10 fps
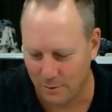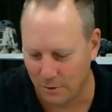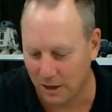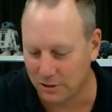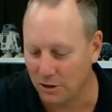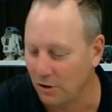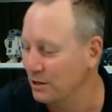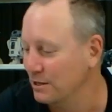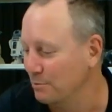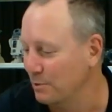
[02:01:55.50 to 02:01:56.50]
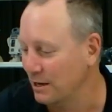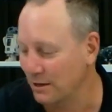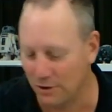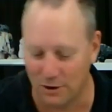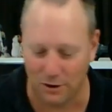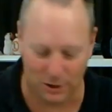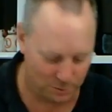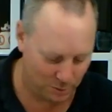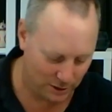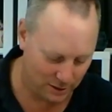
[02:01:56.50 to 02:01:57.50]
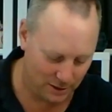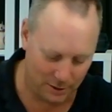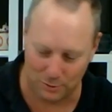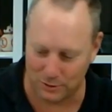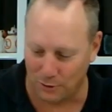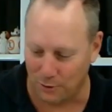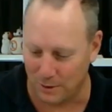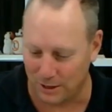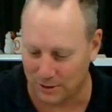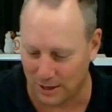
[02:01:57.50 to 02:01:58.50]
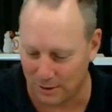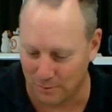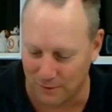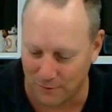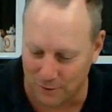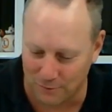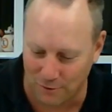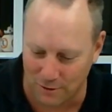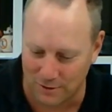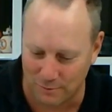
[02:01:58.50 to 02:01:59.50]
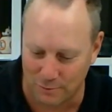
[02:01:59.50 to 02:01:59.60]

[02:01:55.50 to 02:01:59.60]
Well, actually, I didn't pick it. You guys picked it. It was almost going to be Voltron.